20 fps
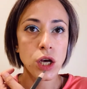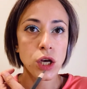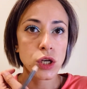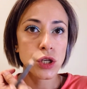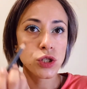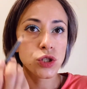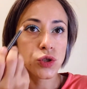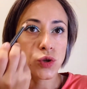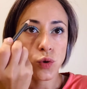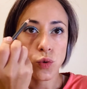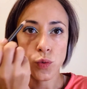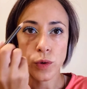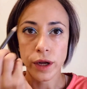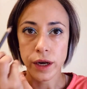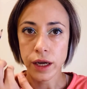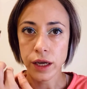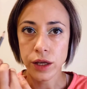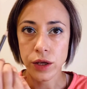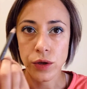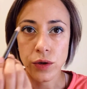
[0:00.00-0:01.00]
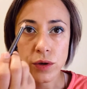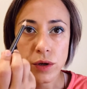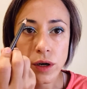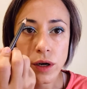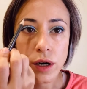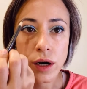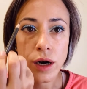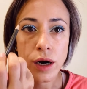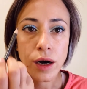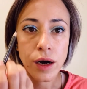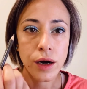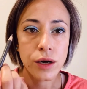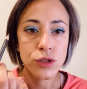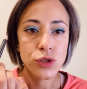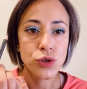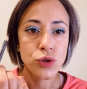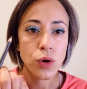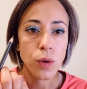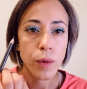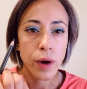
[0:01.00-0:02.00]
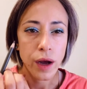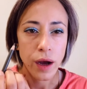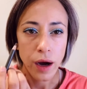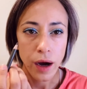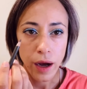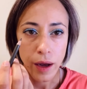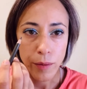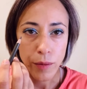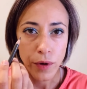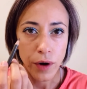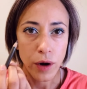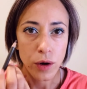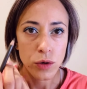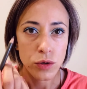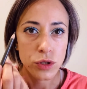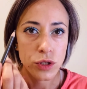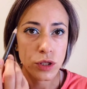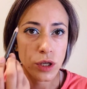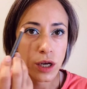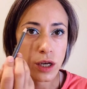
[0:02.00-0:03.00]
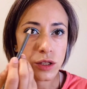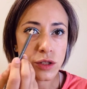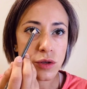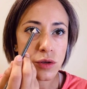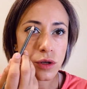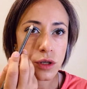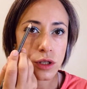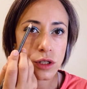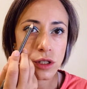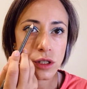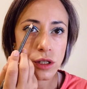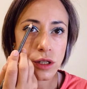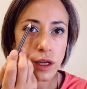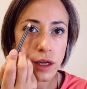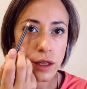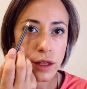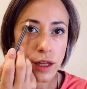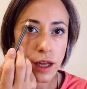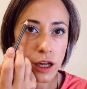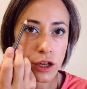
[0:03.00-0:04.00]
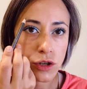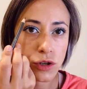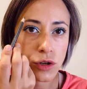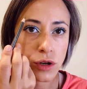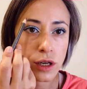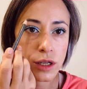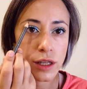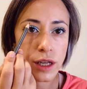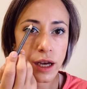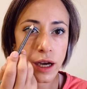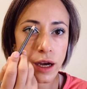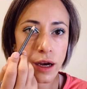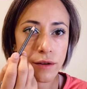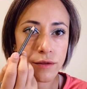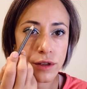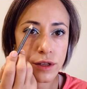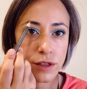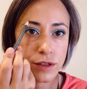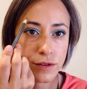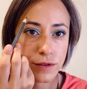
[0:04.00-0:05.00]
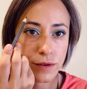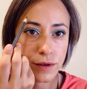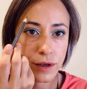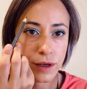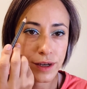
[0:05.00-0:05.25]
So when I draw my eyebrows, as you can see, they have this